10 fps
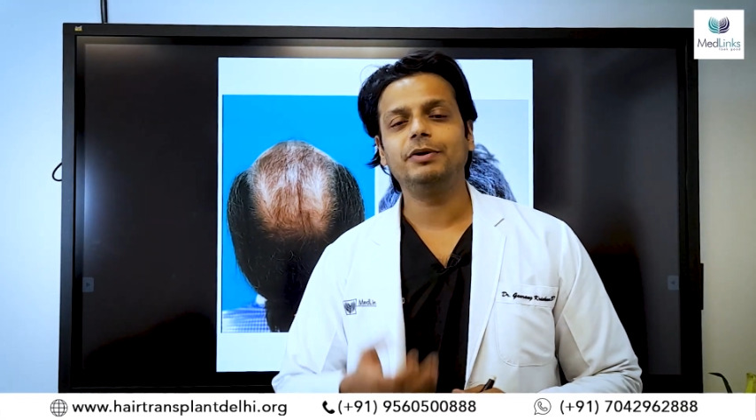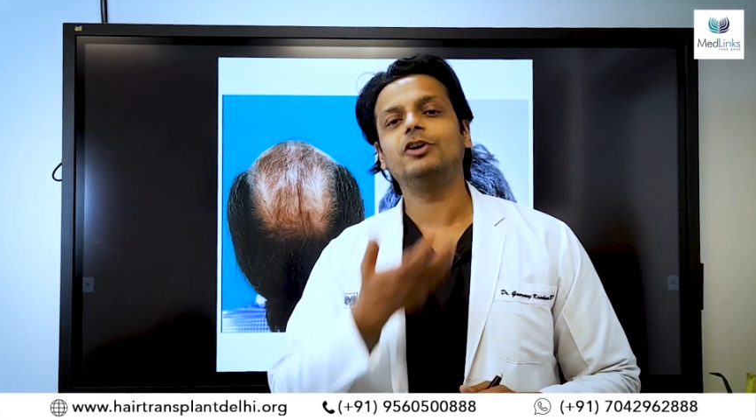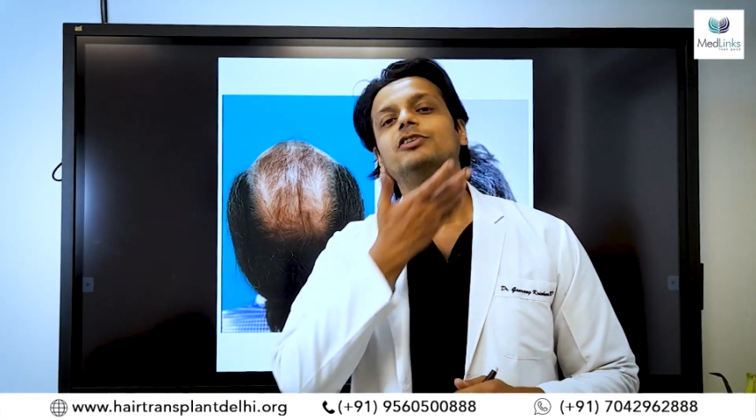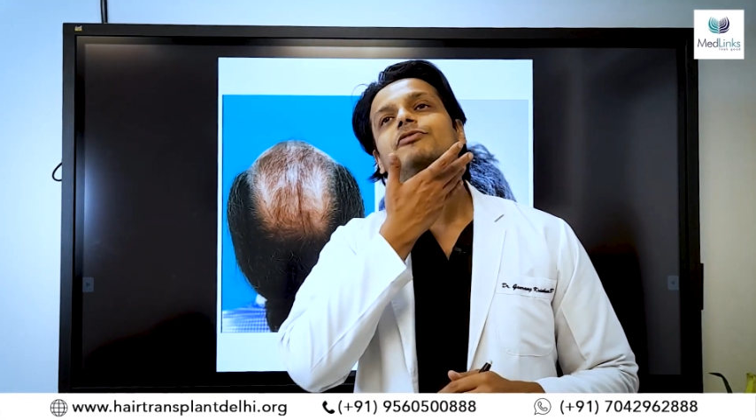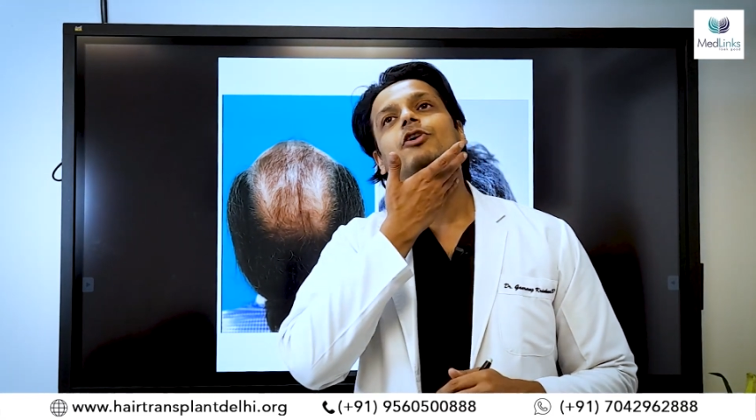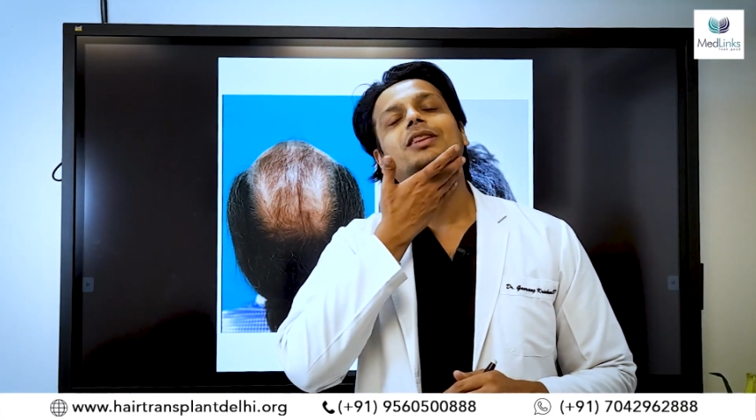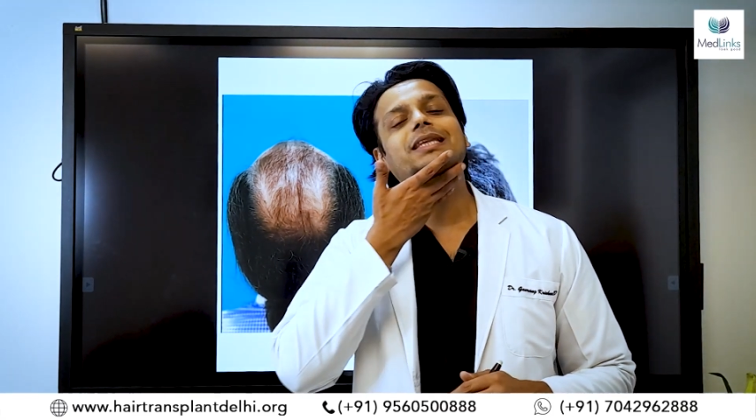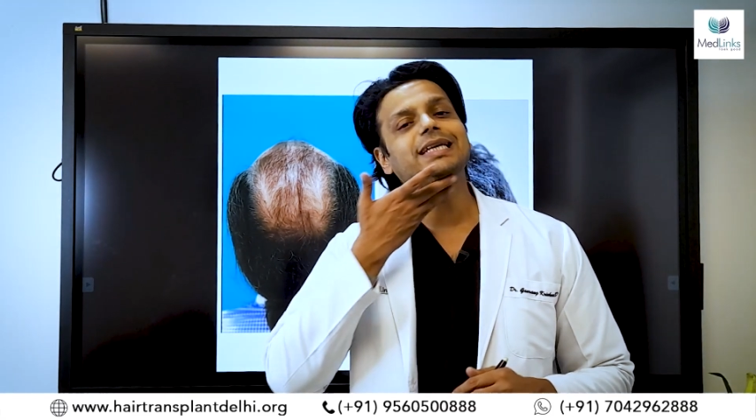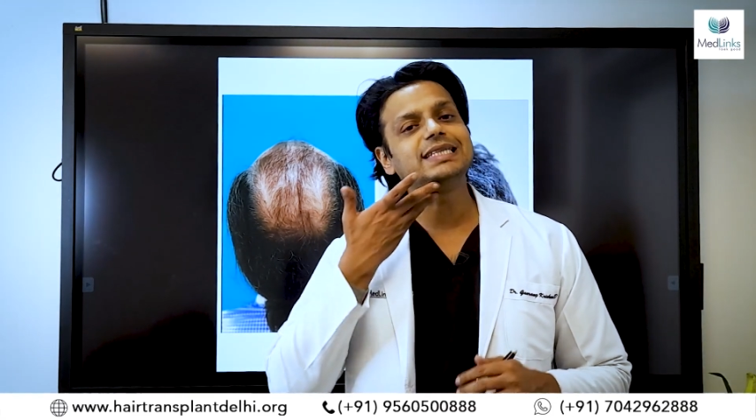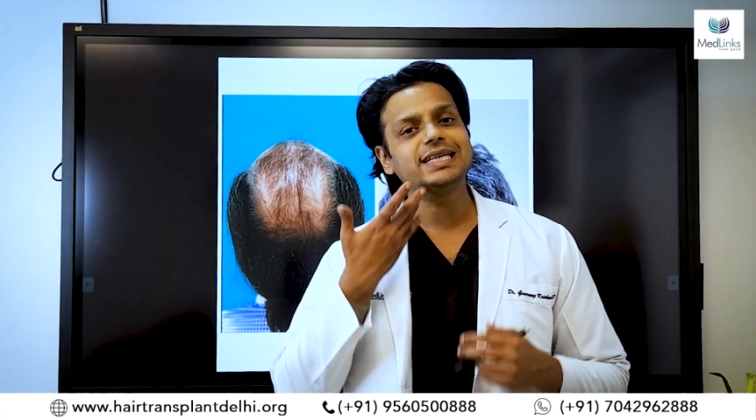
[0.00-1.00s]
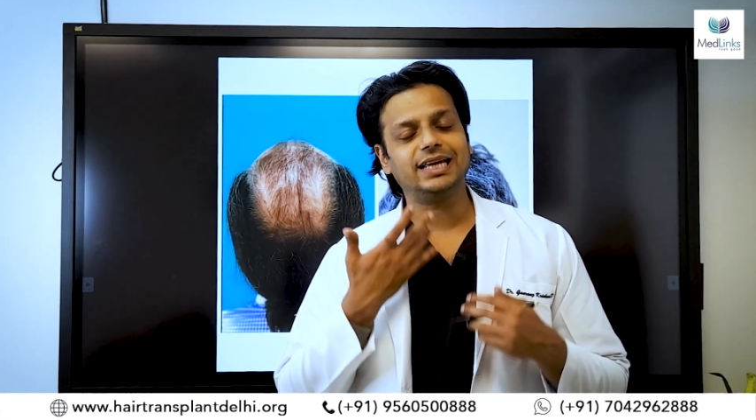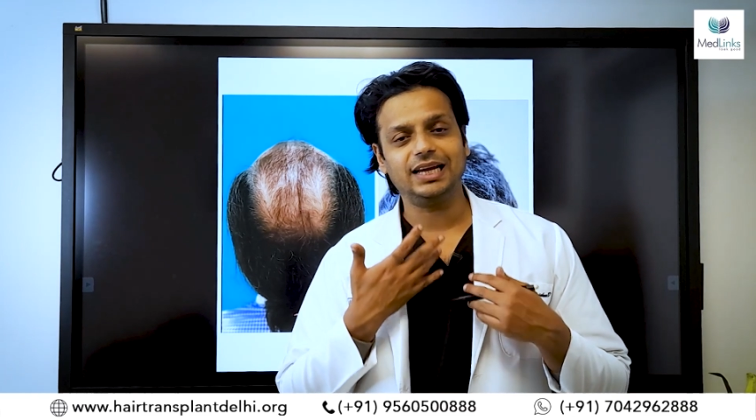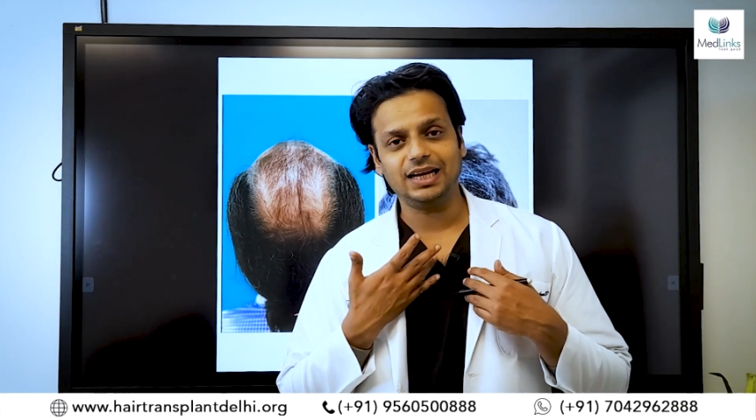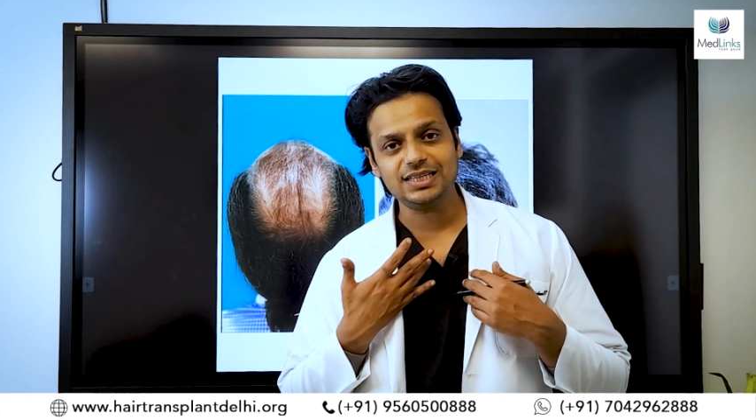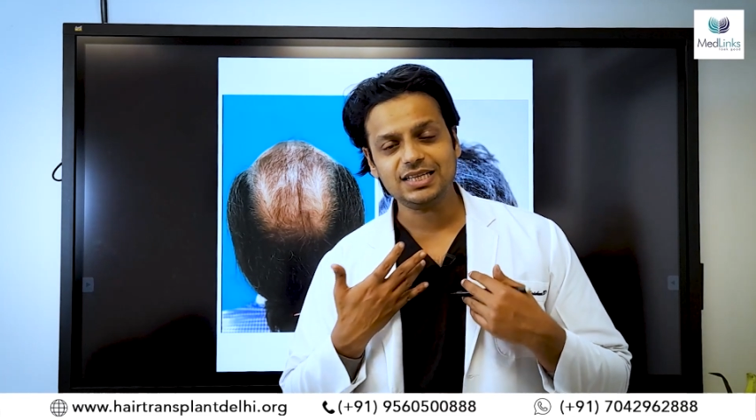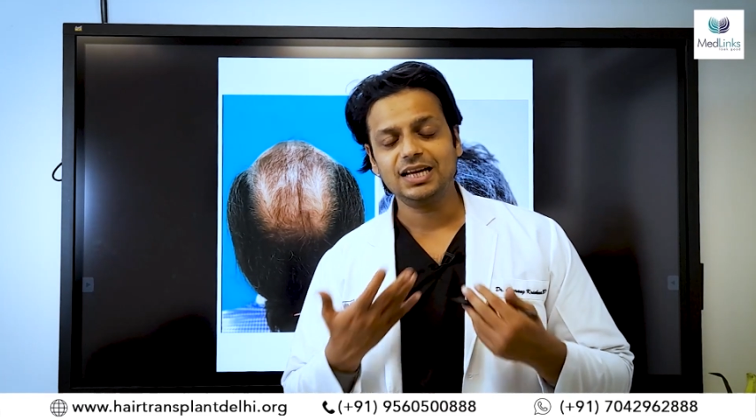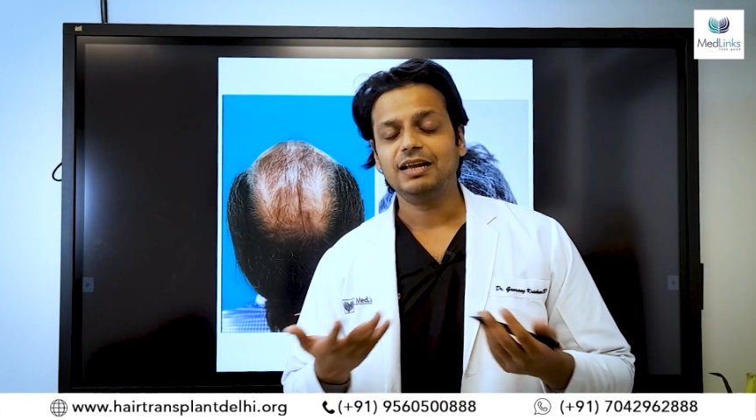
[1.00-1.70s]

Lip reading: because for these areas,